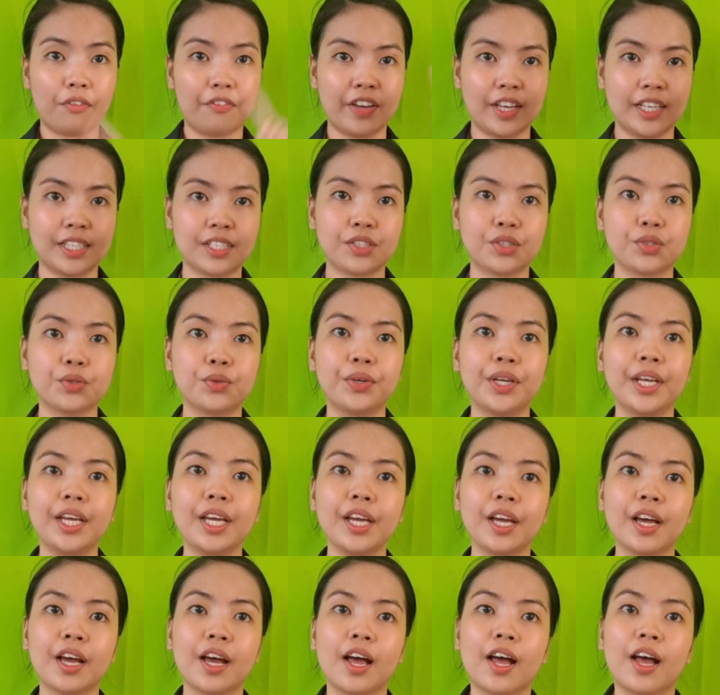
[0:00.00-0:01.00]
of
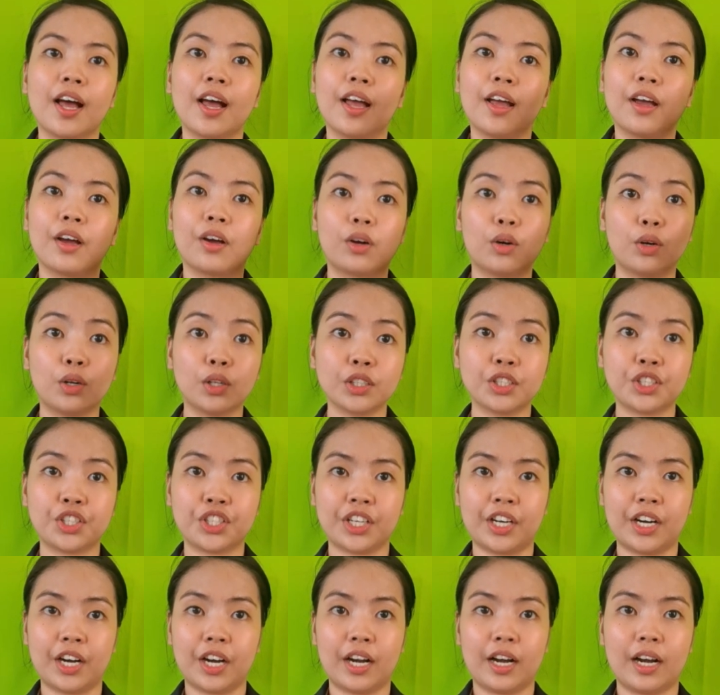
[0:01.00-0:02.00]
history,
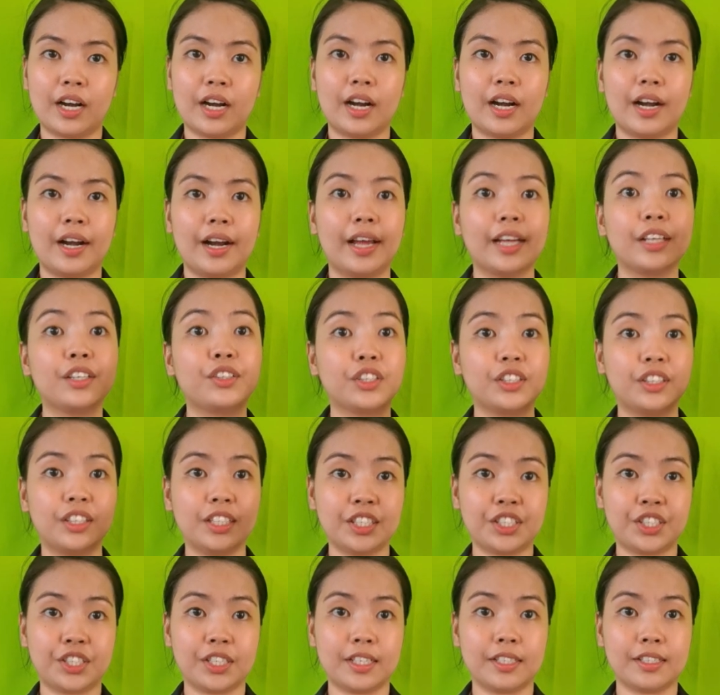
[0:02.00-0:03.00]
culture, and
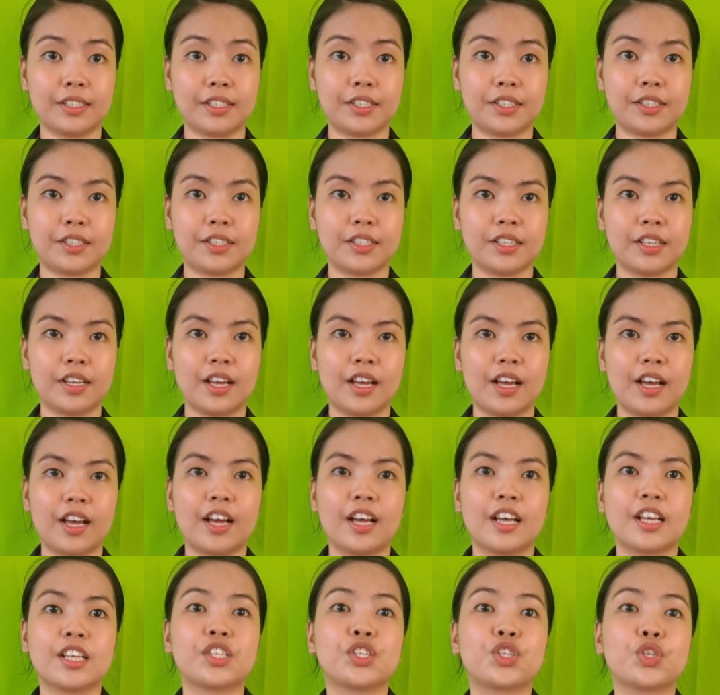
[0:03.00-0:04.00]
traditions.
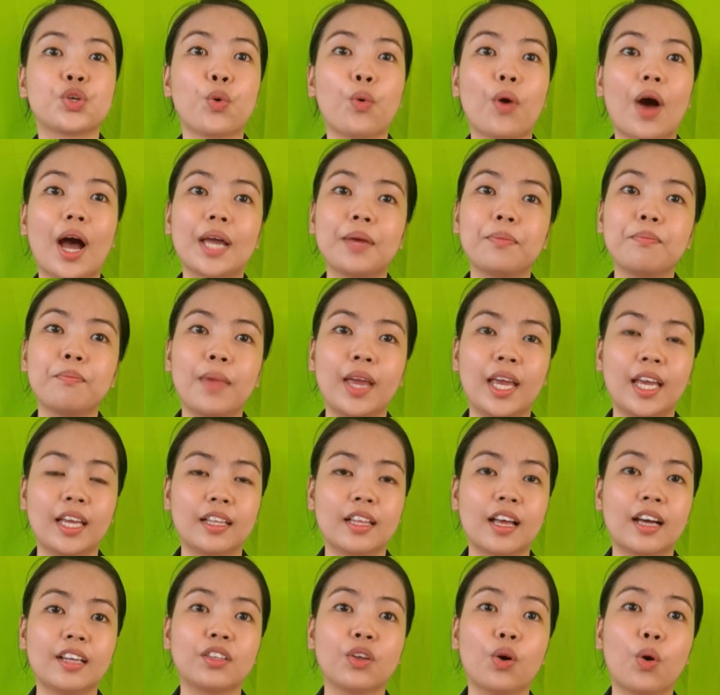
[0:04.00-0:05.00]
So I
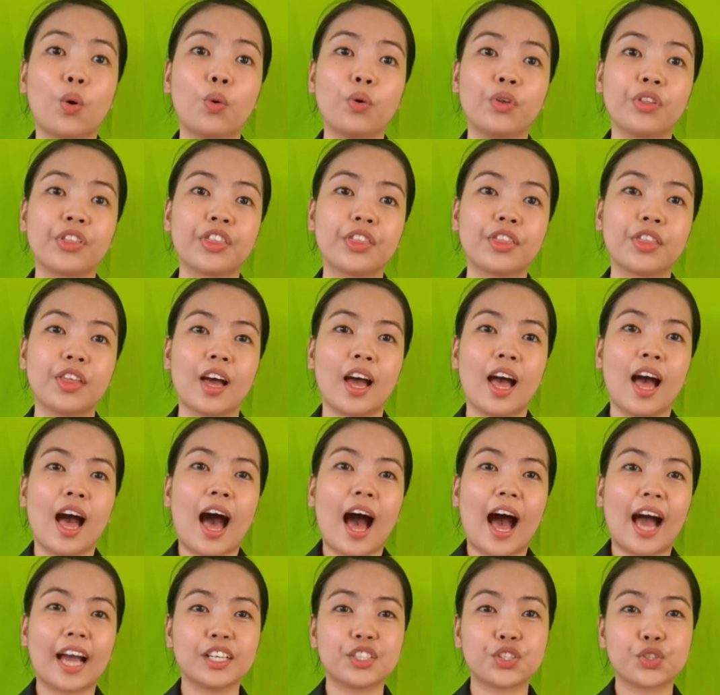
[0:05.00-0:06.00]
made an oath.
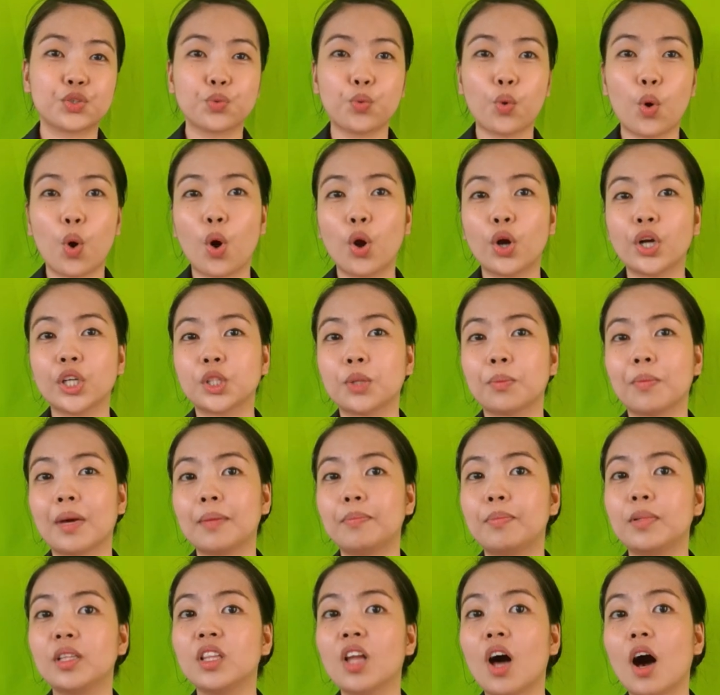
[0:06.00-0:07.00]
I swore to my
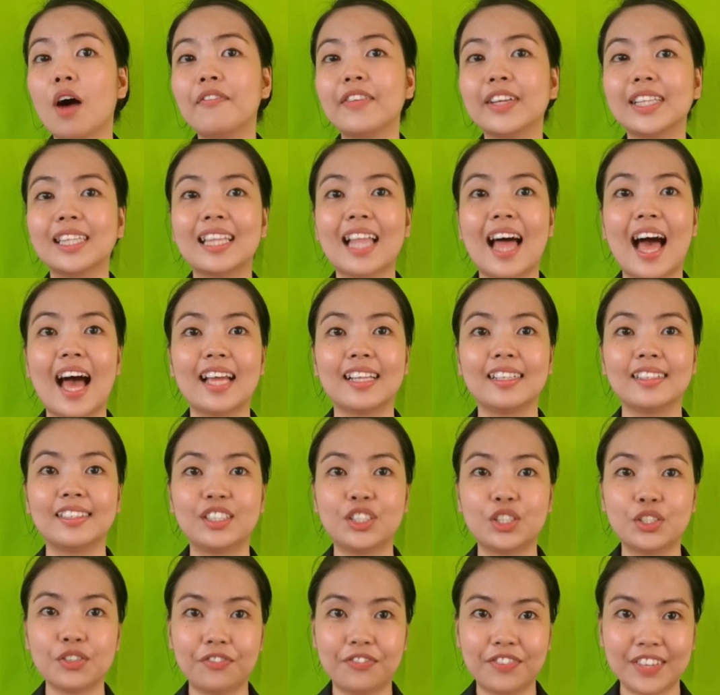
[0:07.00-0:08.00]
beloved land
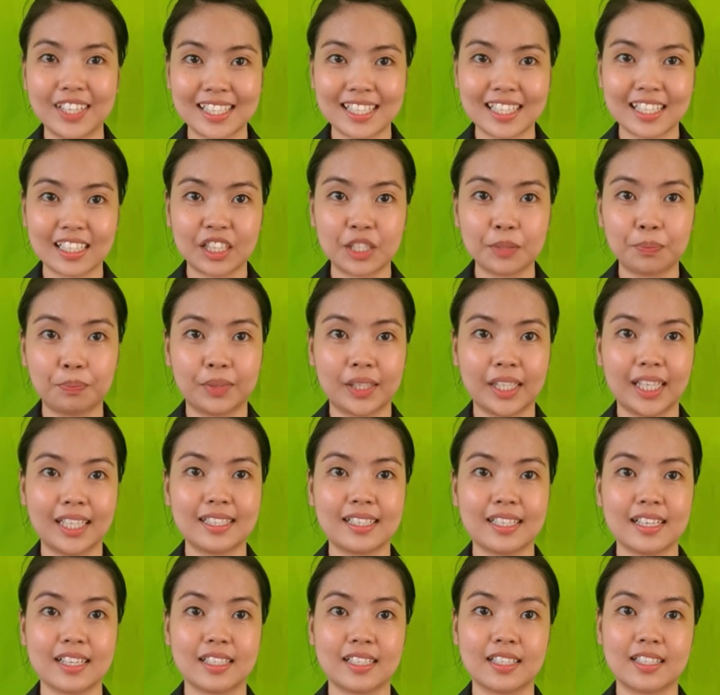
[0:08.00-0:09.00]
to visit the
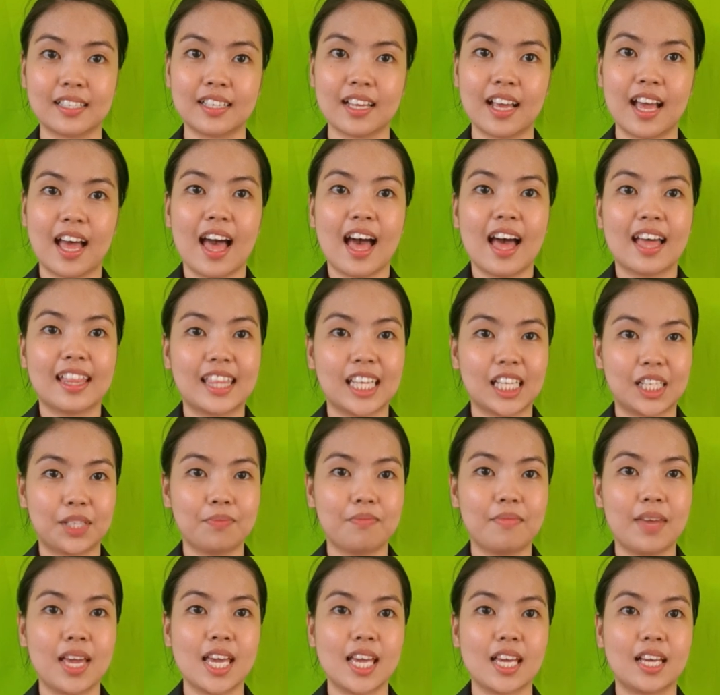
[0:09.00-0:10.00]
places that
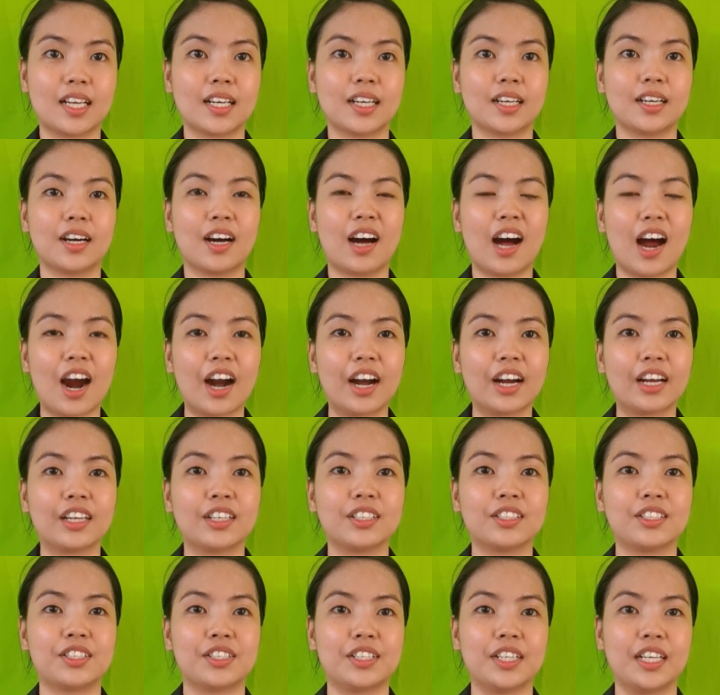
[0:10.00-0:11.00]
make our
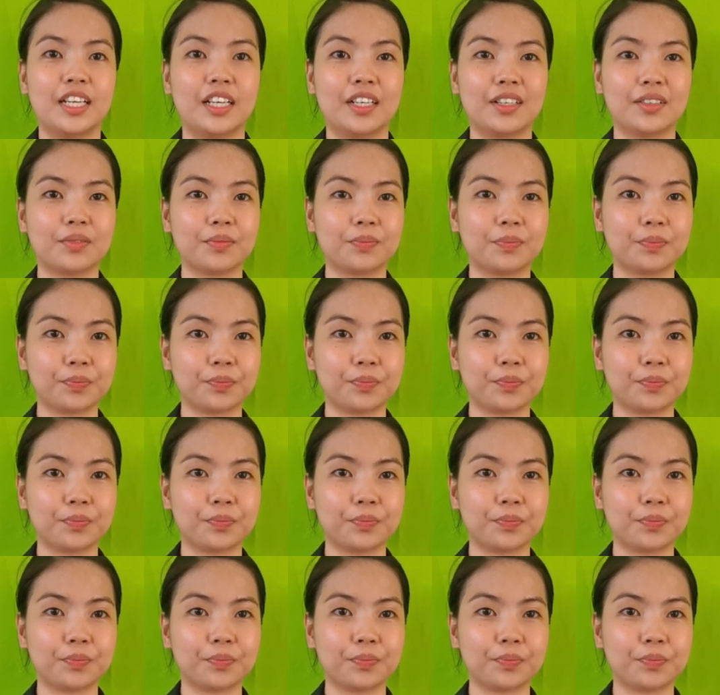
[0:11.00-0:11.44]
country.